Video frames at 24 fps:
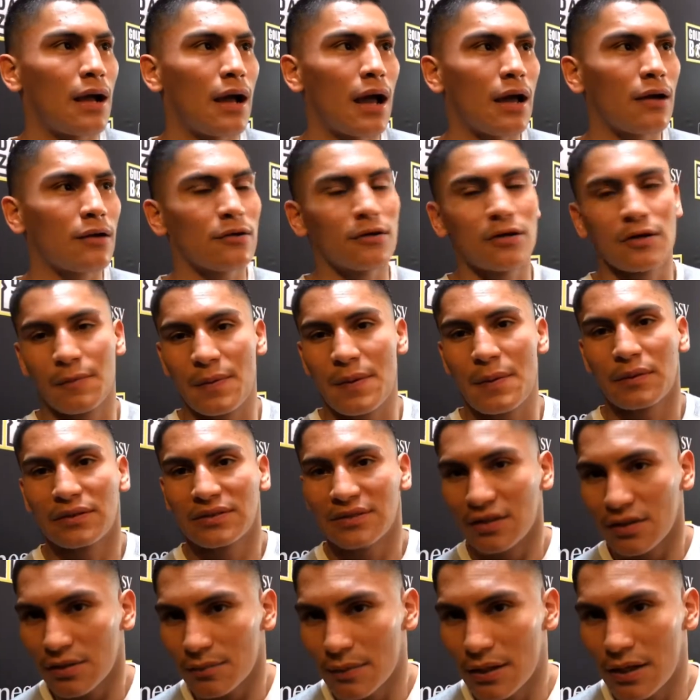I don't know if people
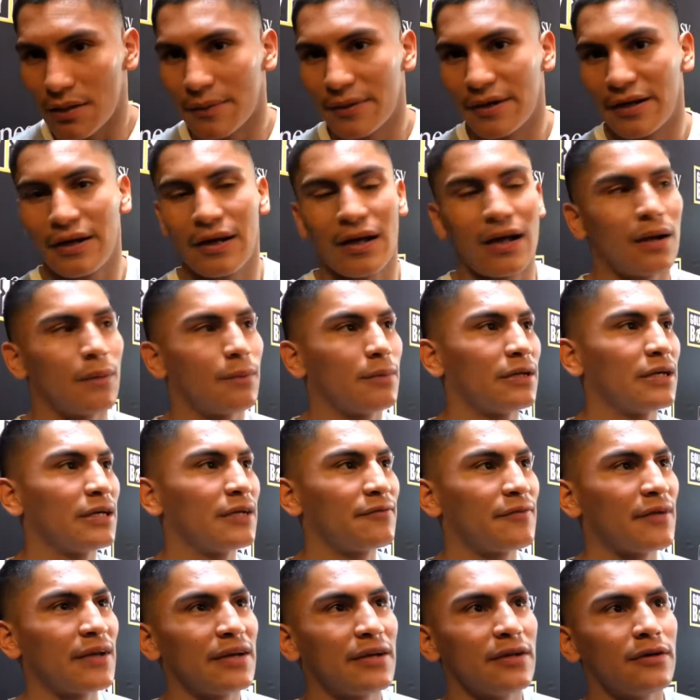talk about me or not, but
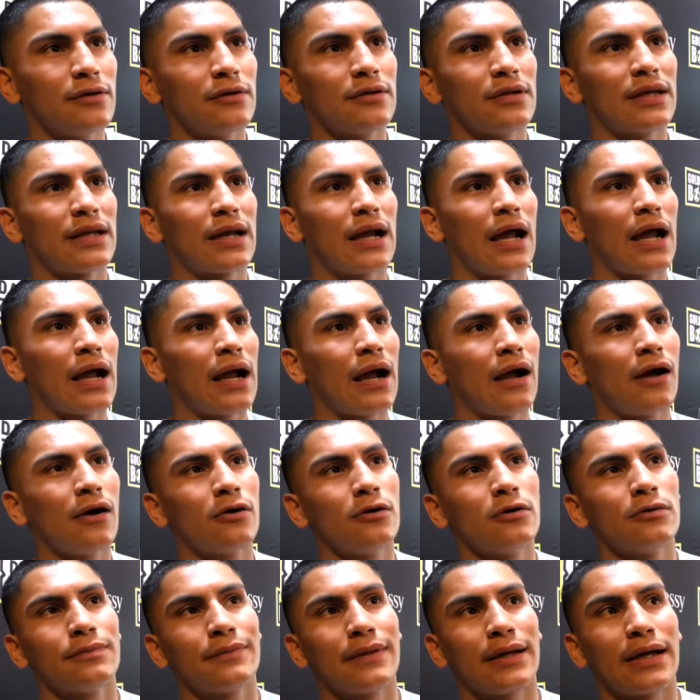if they do, then I
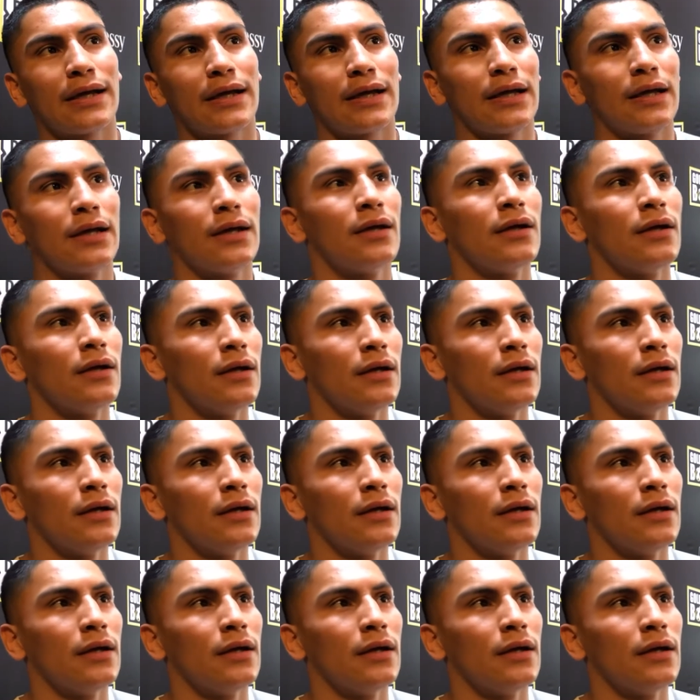hope that